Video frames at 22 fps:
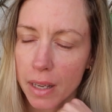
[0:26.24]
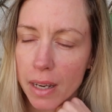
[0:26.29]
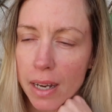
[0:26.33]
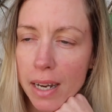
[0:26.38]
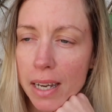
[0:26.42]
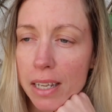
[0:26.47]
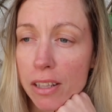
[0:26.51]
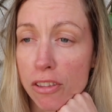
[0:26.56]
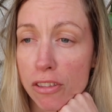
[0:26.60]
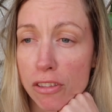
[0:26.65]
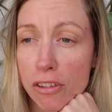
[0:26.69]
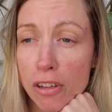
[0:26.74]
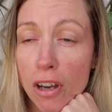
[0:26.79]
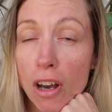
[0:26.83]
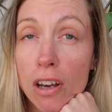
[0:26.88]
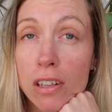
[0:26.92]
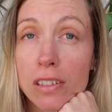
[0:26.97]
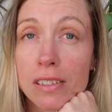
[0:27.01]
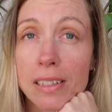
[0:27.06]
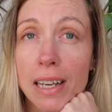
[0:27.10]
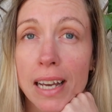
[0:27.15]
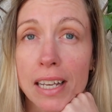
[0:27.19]
I
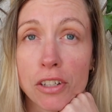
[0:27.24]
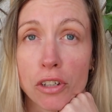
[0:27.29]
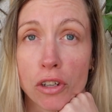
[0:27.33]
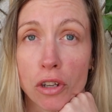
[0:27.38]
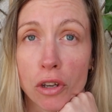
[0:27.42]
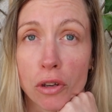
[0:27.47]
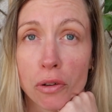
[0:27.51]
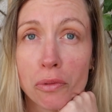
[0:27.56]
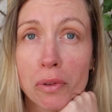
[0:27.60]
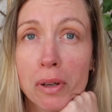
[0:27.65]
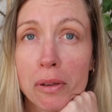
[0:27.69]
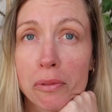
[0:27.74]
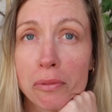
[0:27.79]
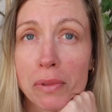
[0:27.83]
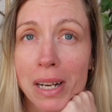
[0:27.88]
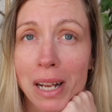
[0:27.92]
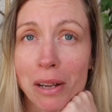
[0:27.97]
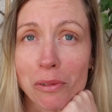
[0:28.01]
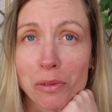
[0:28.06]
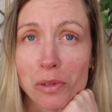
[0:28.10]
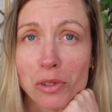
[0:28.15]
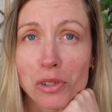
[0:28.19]
thought I knew
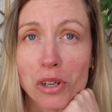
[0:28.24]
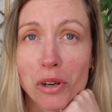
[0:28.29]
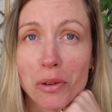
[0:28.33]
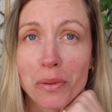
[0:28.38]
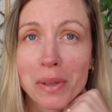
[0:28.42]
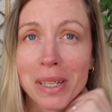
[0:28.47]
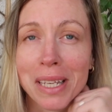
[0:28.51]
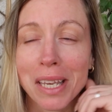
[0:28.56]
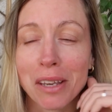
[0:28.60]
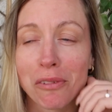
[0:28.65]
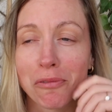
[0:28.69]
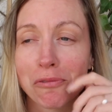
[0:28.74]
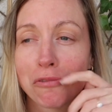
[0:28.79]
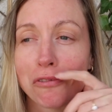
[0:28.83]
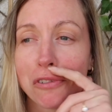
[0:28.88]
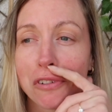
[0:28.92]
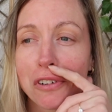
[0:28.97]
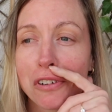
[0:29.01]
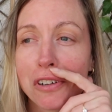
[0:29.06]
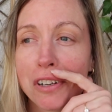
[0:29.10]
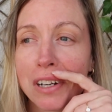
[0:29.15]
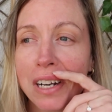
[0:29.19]
what I was going in
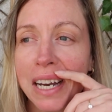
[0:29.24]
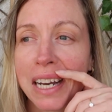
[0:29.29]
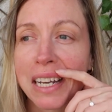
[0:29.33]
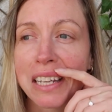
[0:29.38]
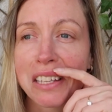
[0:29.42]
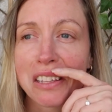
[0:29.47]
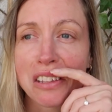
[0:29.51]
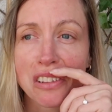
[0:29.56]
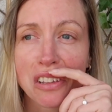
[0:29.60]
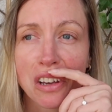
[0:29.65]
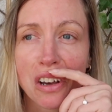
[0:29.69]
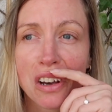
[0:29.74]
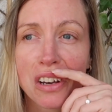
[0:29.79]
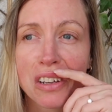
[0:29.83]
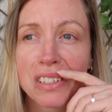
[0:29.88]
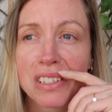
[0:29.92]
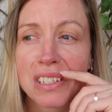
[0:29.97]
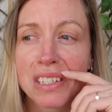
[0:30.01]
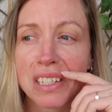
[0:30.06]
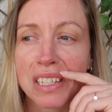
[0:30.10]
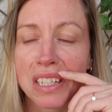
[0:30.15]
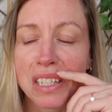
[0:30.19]
for. I
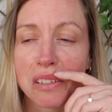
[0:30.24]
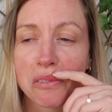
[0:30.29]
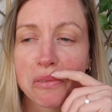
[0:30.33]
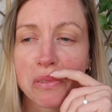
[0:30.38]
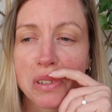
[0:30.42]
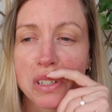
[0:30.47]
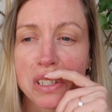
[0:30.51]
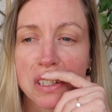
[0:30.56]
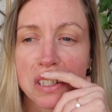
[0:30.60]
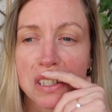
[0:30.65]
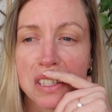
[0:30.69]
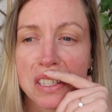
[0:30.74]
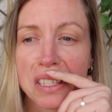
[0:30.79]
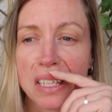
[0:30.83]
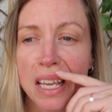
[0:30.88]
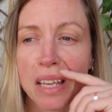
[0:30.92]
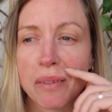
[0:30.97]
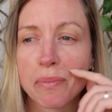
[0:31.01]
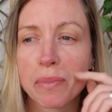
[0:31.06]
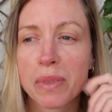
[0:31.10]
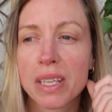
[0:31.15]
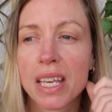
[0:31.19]
thought it was the
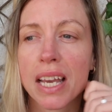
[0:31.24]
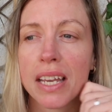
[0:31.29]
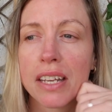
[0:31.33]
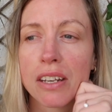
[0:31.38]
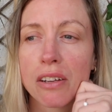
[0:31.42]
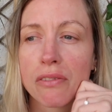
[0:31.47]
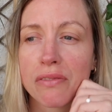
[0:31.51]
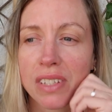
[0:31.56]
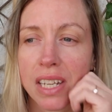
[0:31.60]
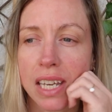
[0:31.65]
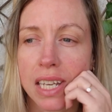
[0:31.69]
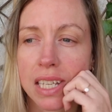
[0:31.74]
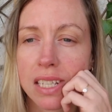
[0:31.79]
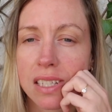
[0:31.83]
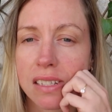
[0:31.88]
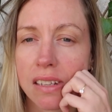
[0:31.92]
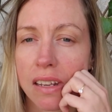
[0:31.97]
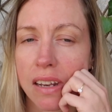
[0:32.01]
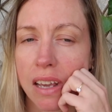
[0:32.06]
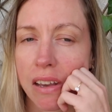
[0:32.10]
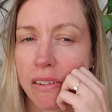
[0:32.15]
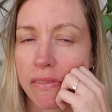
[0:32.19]
same kind of
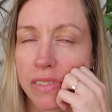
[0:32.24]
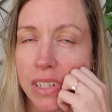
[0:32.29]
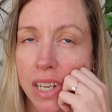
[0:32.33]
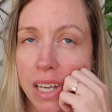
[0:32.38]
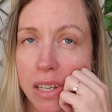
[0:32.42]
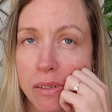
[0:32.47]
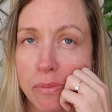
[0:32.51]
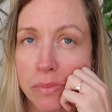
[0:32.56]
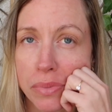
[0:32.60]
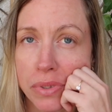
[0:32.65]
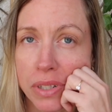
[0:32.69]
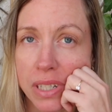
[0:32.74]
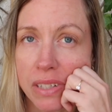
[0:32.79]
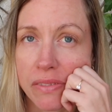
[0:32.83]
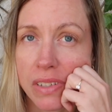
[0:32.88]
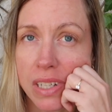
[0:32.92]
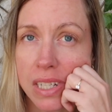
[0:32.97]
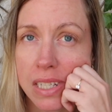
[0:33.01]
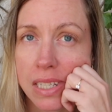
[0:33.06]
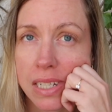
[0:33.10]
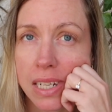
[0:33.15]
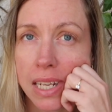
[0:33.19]
test that I have done
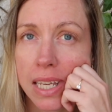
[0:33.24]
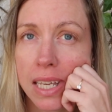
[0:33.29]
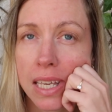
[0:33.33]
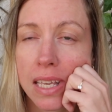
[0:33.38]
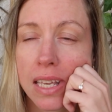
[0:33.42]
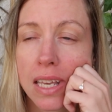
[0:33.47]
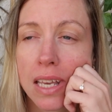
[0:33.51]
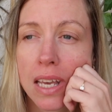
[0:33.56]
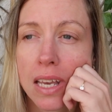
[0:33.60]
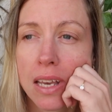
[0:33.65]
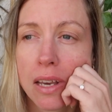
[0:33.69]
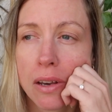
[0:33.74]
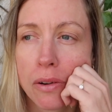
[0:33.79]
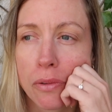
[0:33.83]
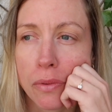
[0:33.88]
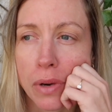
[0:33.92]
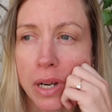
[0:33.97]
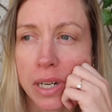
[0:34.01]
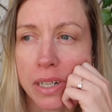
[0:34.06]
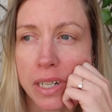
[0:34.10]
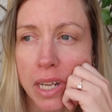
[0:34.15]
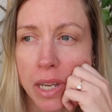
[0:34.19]
previously,
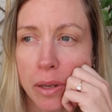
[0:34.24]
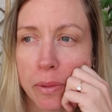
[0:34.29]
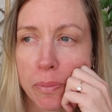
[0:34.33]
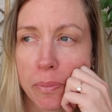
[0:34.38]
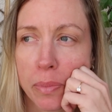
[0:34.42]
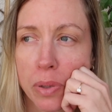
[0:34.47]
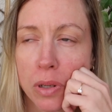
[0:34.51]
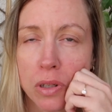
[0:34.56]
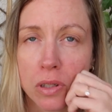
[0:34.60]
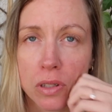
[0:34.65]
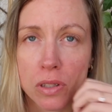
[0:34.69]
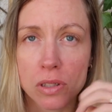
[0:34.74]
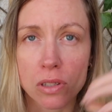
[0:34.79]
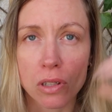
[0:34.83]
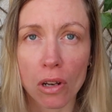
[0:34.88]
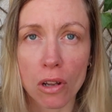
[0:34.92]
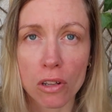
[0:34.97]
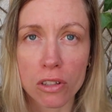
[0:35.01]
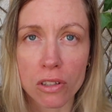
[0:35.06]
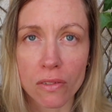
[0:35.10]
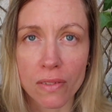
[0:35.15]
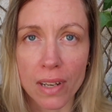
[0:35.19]
where they put a
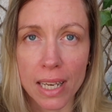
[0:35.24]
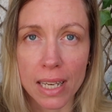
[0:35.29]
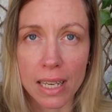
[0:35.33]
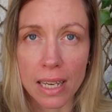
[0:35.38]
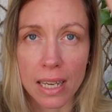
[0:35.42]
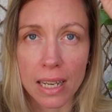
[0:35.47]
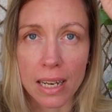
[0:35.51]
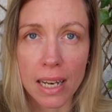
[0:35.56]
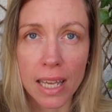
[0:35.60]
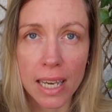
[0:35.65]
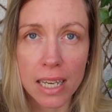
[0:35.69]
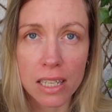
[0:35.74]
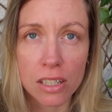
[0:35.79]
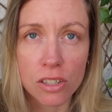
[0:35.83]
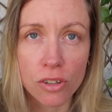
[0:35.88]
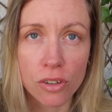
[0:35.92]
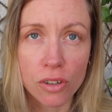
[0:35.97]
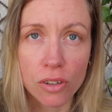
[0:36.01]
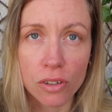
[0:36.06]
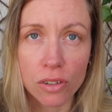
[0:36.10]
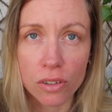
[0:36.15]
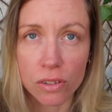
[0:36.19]
lot of like
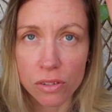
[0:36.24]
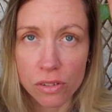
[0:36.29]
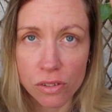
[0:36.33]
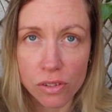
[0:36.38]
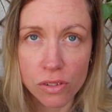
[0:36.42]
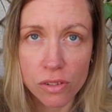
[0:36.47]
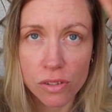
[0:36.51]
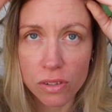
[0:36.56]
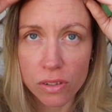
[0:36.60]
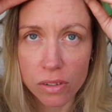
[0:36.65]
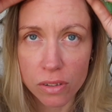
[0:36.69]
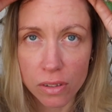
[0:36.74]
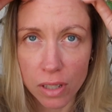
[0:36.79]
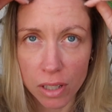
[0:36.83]
electrodes,